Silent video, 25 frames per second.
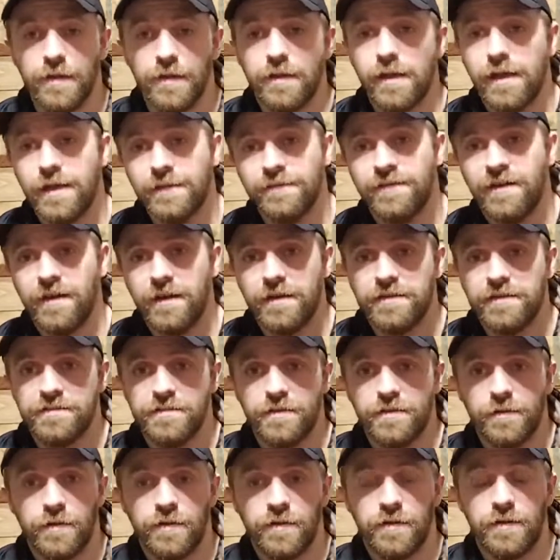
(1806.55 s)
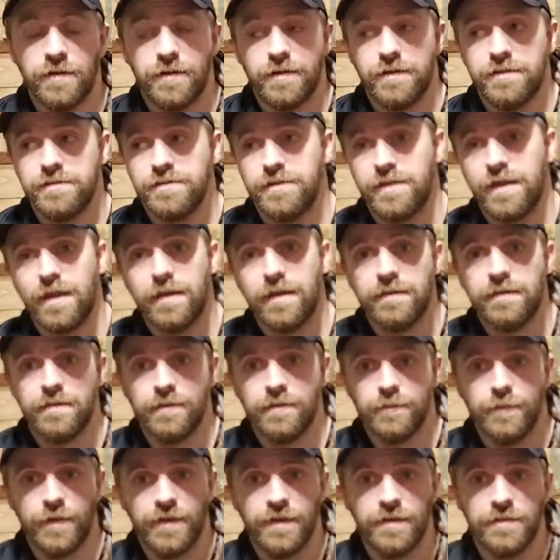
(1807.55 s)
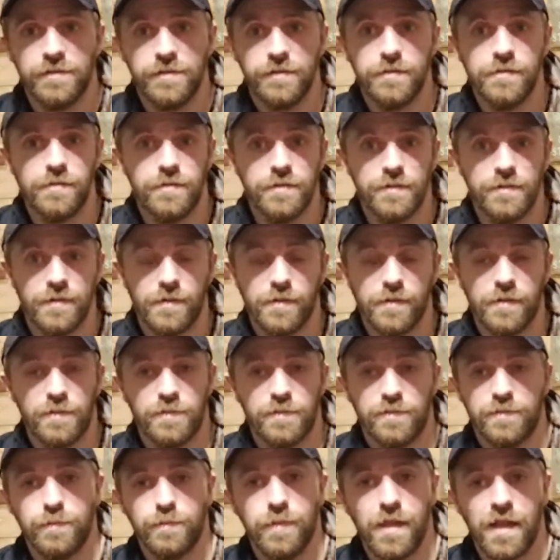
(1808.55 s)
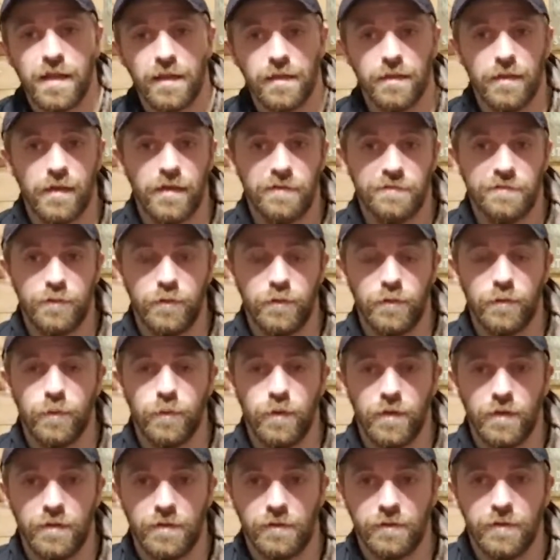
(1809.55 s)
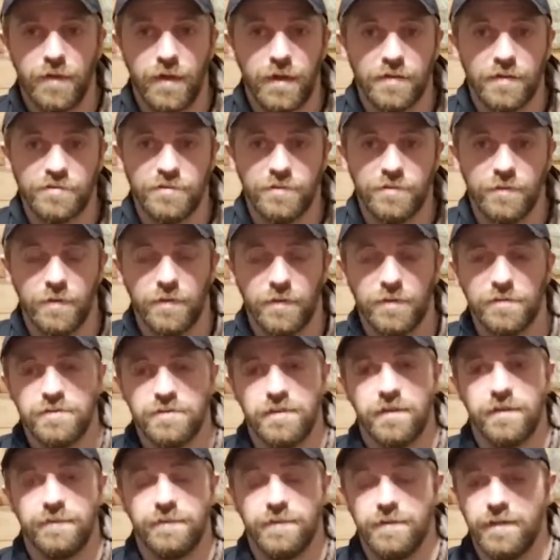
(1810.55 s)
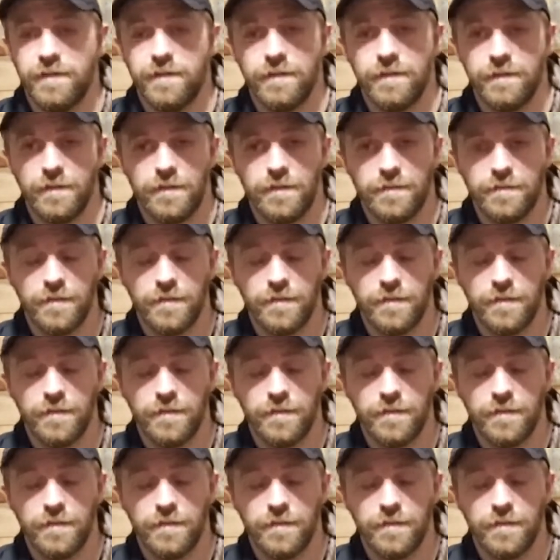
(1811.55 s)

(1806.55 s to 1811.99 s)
kind of an eyesore, and it's kind of in the way too, blocking off one of the garage doors and everything.